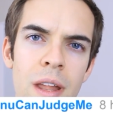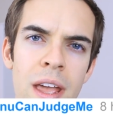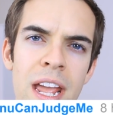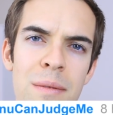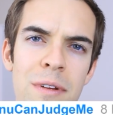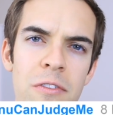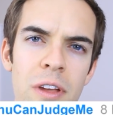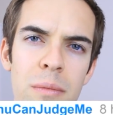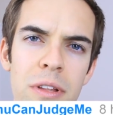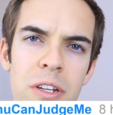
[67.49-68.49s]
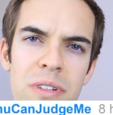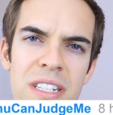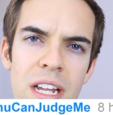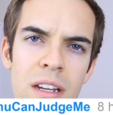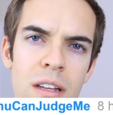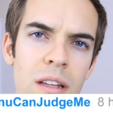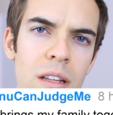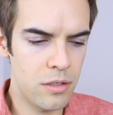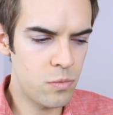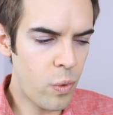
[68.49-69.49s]
I hate my family, you dick.
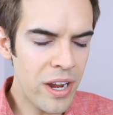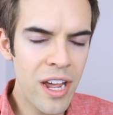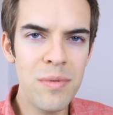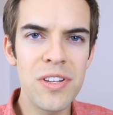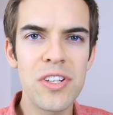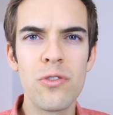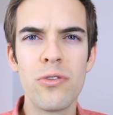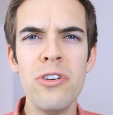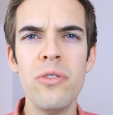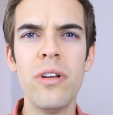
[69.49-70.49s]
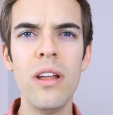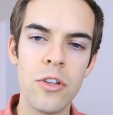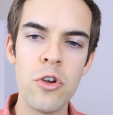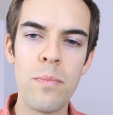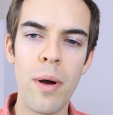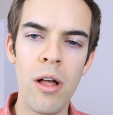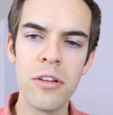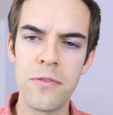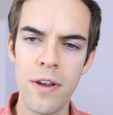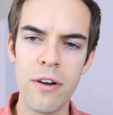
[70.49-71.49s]
Why you gotta be so rude? You
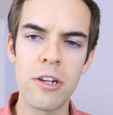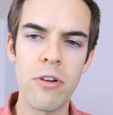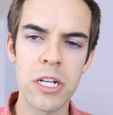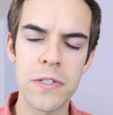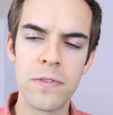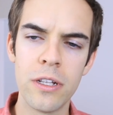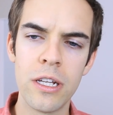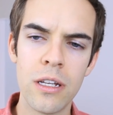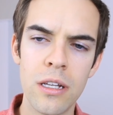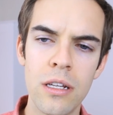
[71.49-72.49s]
bald very gracefully.